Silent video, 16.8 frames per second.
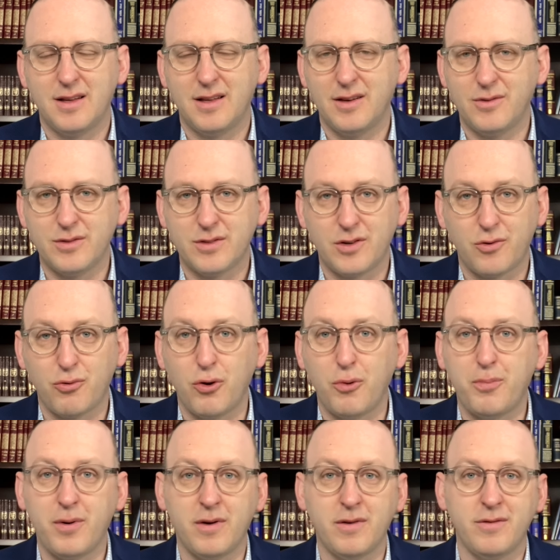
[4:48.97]
the
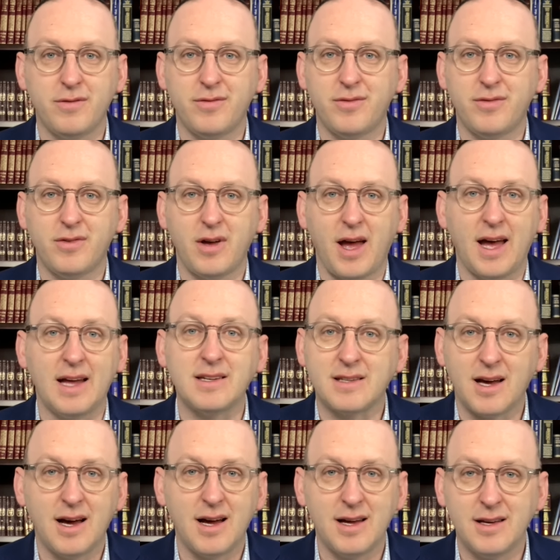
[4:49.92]
group of
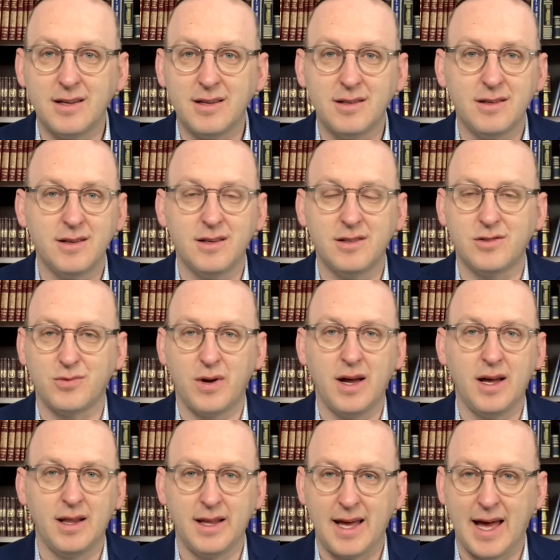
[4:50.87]

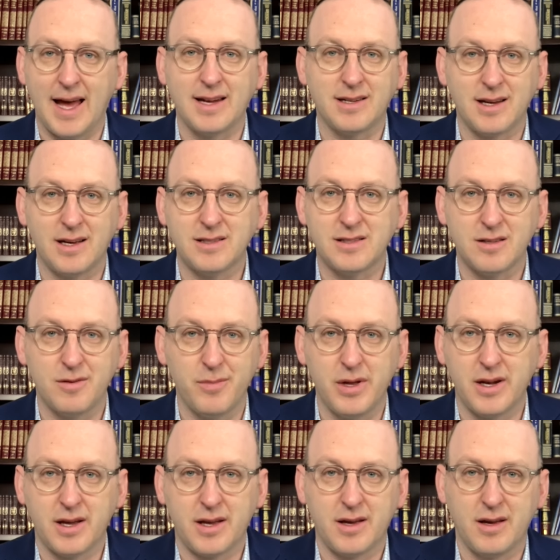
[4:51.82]
anti-Israeli,
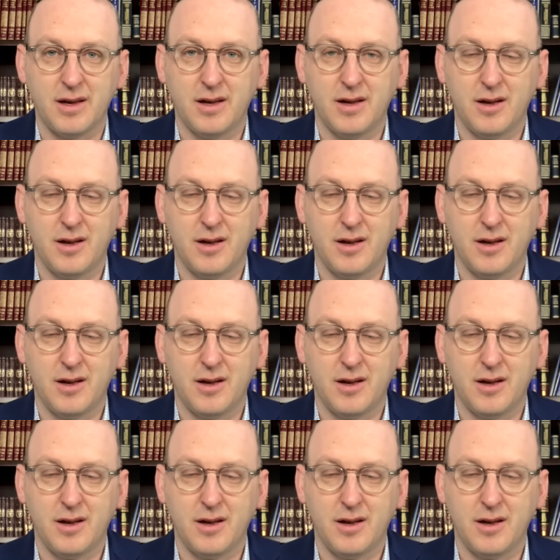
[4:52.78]
anti-Semitic